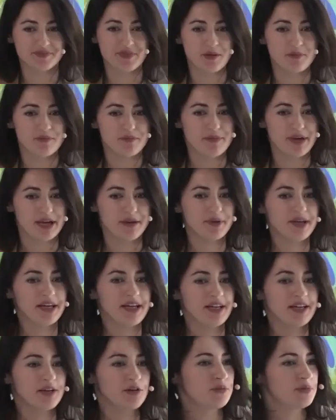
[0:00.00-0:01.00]

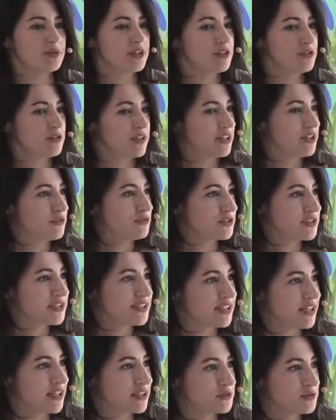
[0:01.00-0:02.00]
maybe it would be great if we
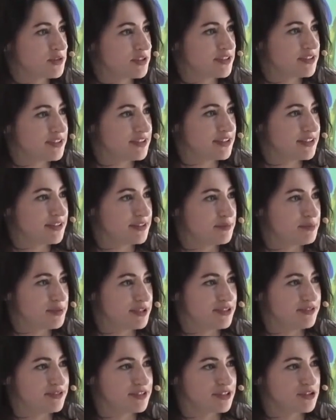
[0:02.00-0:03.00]
start with a
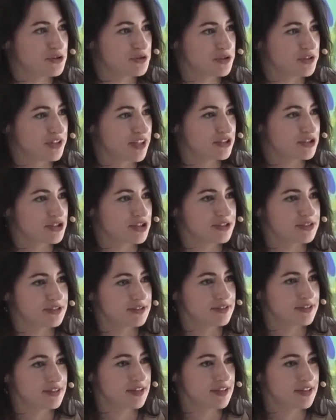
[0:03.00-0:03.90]
bit of an introduction.